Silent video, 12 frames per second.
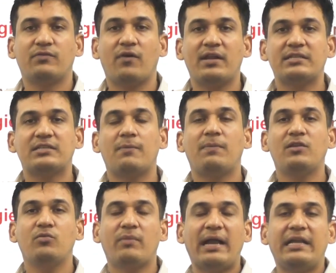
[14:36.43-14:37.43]
For example,
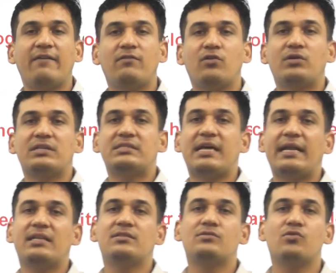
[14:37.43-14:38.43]
you might have noticed
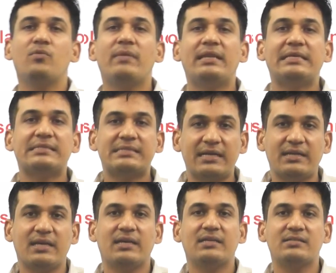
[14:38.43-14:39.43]
that in so many
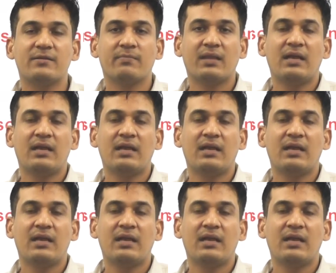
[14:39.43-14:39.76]
cities,